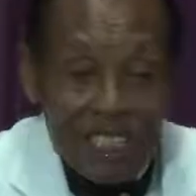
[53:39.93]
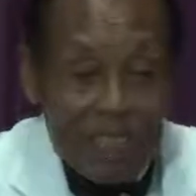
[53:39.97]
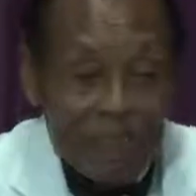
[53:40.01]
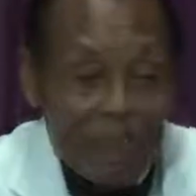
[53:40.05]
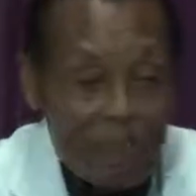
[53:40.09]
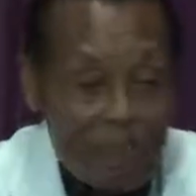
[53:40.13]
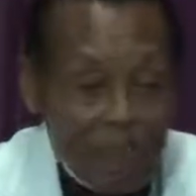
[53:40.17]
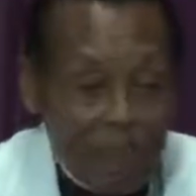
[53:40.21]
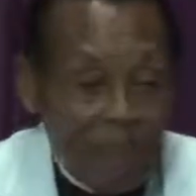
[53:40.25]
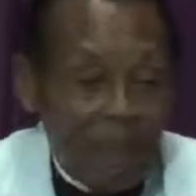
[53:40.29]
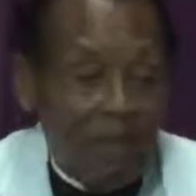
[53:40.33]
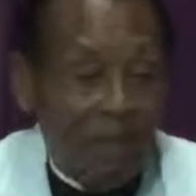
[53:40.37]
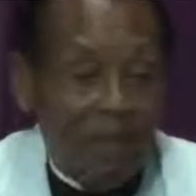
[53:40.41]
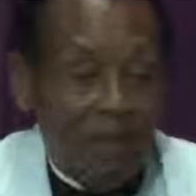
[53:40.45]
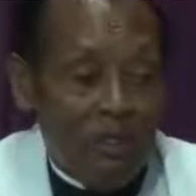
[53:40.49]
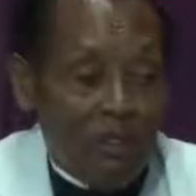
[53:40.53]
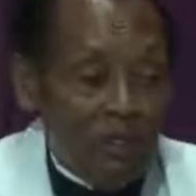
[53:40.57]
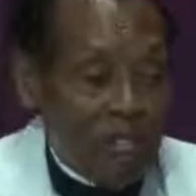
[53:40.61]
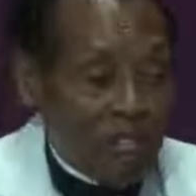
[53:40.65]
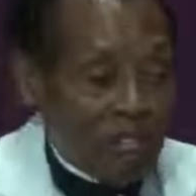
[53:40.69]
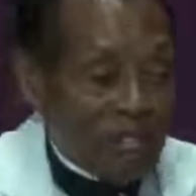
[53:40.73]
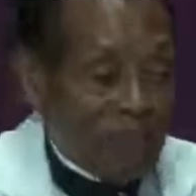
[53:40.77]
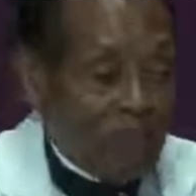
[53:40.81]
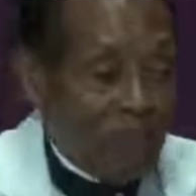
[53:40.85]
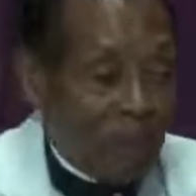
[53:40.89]
when you
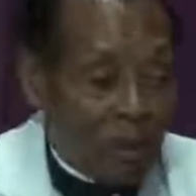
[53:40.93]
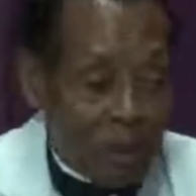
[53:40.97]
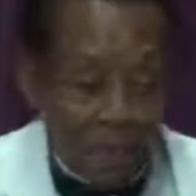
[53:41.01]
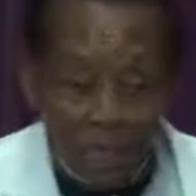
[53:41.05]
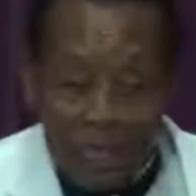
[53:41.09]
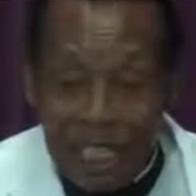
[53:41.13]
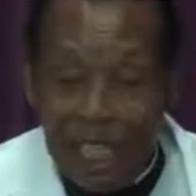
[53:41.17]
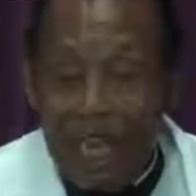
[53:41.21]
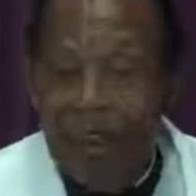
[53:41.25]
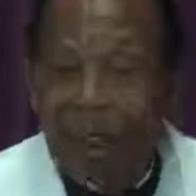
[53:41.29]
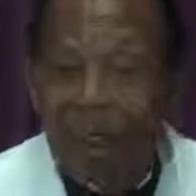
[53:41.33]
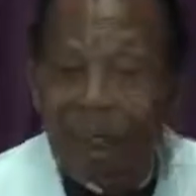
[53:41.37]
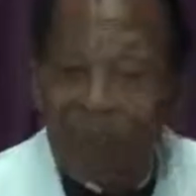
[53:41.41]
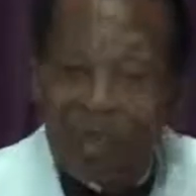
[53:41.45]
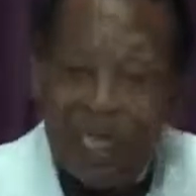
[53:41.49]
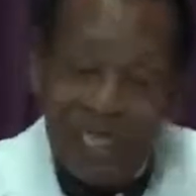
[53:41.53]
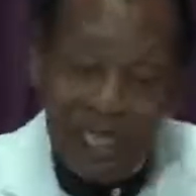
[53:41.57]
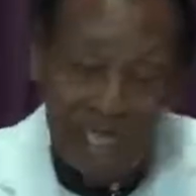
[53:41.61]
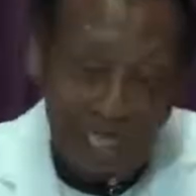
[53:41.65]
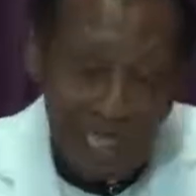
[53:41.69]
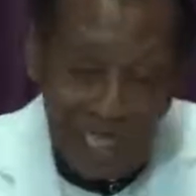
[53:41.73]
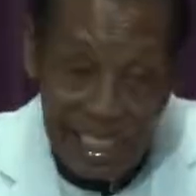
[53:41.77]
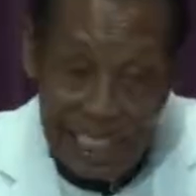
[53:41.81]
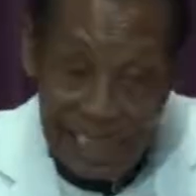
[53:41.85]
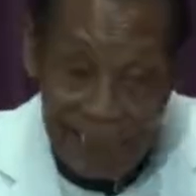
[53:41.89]
feel the body, I've
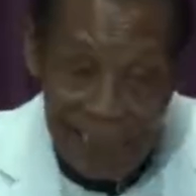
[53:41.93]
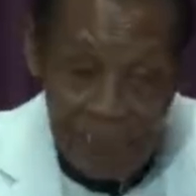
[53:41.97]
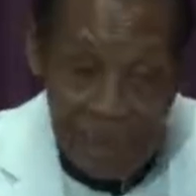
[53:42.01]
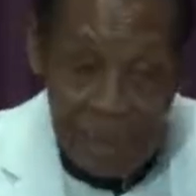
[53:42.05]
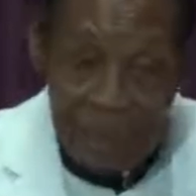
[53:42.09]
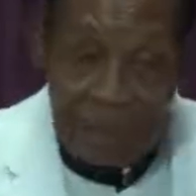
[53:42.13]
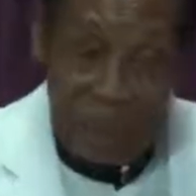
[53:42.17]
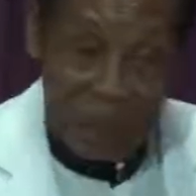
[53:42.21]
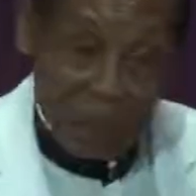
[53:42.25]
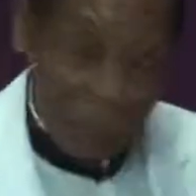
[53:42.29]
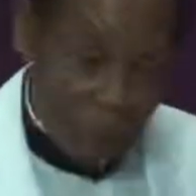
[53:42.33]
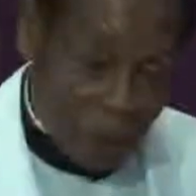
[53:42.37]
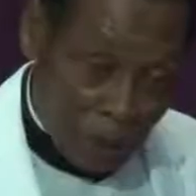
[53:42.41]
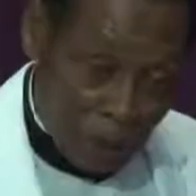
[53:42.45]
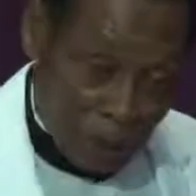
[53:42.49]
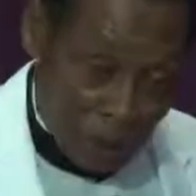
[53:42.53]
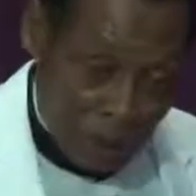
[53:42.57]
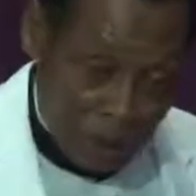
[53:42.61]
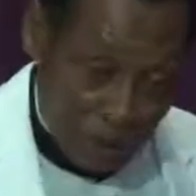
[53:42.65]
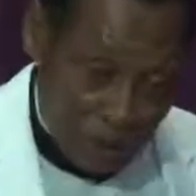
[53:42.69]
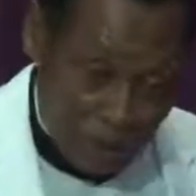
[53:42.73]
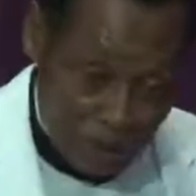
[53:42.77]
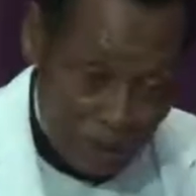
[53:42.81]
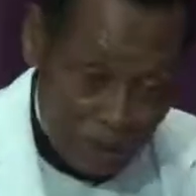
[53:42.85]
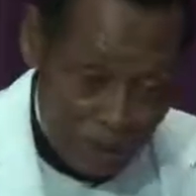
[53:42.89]
been there, me too,
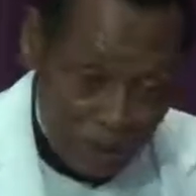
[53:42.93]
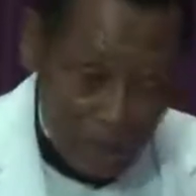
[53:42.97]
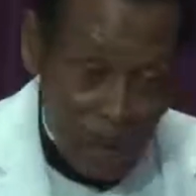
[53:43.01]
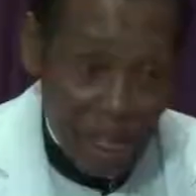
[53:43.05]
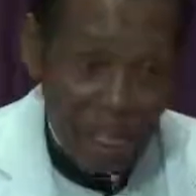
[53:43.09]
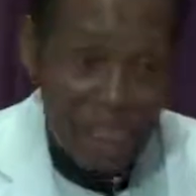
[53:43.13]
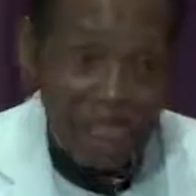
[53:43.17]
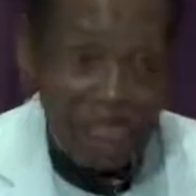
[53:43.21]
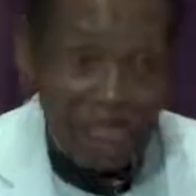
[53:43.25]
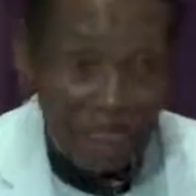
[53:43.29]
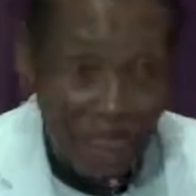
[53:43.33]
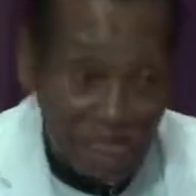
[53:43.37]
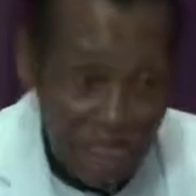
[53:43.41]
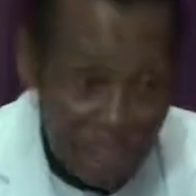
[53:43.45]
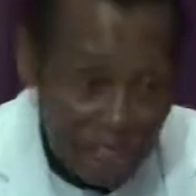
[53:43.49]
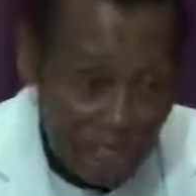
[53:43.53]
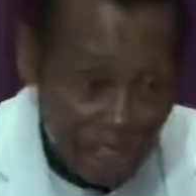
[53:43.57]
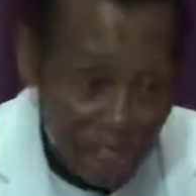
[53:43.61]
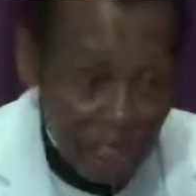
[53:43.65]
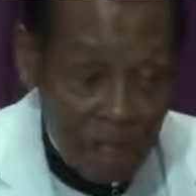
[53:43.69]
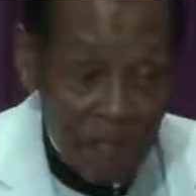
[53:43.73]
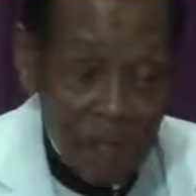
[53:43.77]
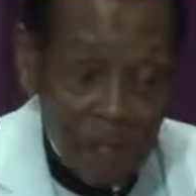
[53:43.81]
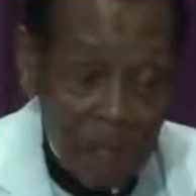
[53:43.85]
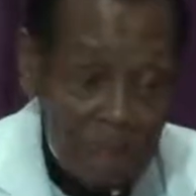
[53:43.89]
I've been six,
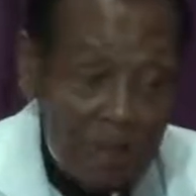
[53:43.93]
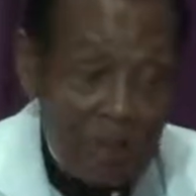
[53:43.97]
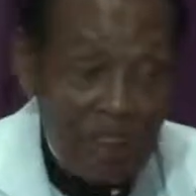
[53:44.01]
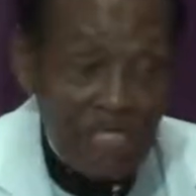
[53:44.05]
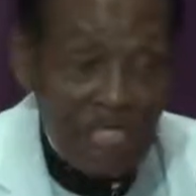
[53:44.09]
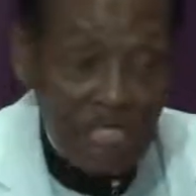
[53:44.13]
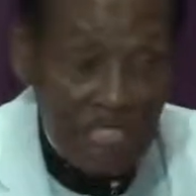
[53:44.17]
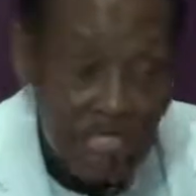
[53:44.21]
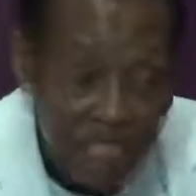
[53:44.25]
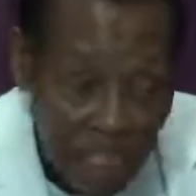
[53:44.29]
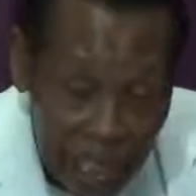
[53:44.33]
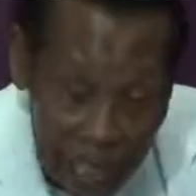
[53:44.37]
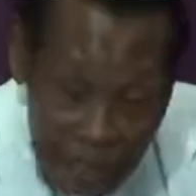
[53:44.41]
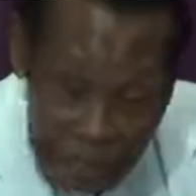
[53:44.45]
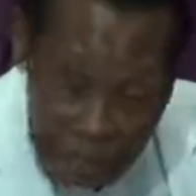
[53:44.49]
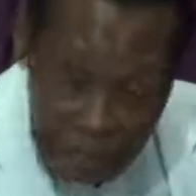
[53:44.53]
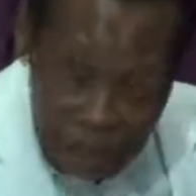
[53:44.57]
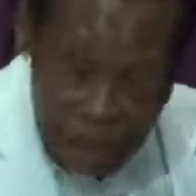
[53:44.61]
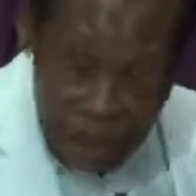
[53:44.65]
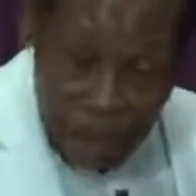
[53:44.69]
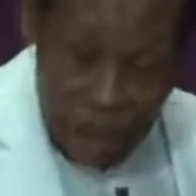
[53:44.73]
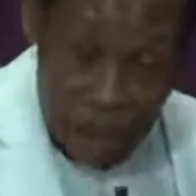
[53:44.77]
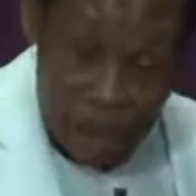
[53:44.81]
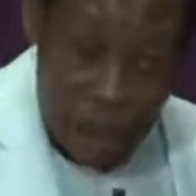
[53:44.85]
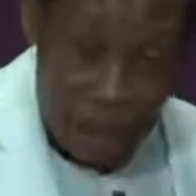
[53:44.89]
15 years,
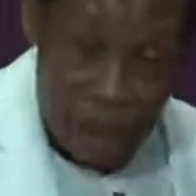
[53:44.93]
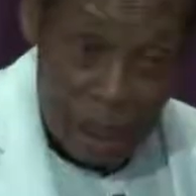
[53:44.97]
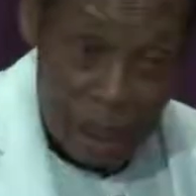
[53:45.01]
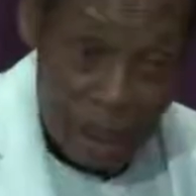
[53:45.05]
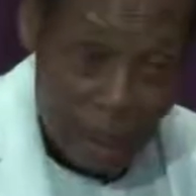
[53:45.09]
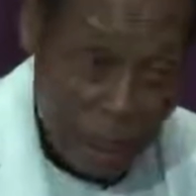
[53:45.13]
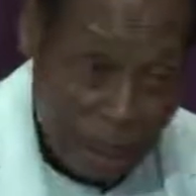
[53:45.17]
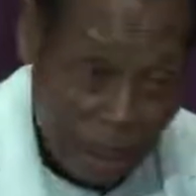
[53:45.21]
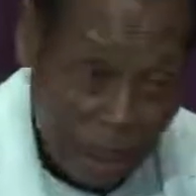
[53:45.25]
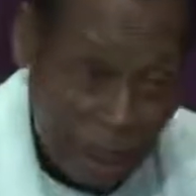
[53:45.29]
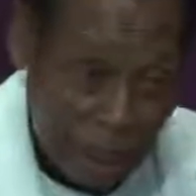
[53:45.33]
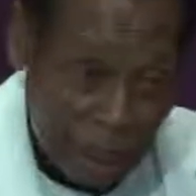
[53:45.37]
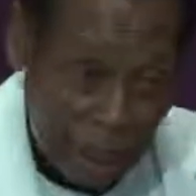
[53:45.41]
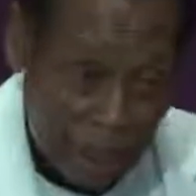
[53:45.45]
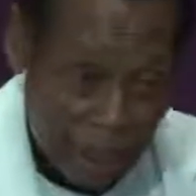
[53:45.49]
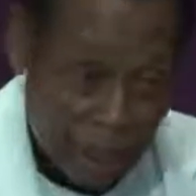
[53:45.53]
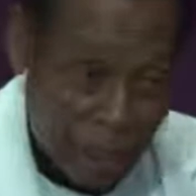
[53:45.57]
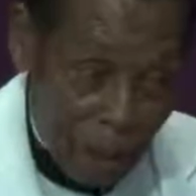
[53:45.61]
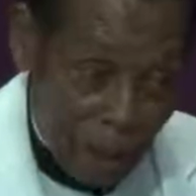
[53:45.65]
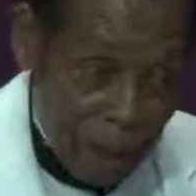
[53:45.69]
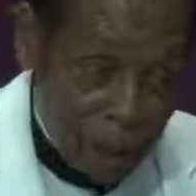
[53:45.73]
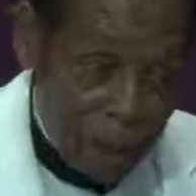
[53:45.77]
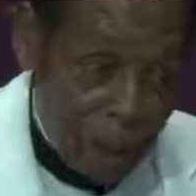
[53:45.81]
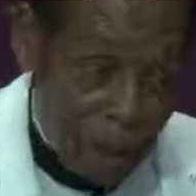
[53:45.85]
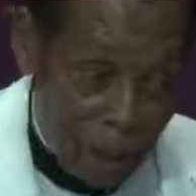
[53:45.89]
and I
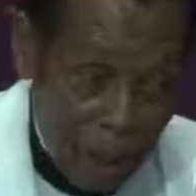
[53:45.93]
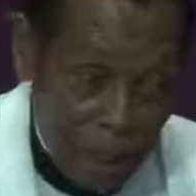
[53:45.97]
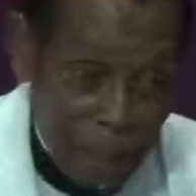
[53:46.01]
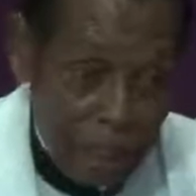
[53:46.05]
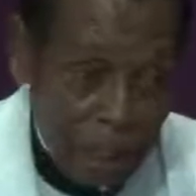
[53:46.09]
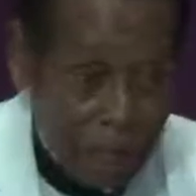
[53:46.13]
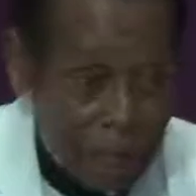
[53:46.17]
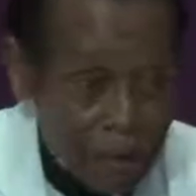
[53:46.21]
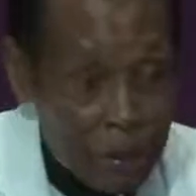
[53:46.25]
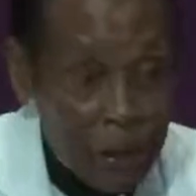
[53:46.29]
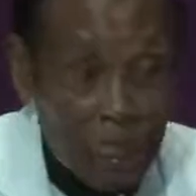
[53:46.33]
want to marry.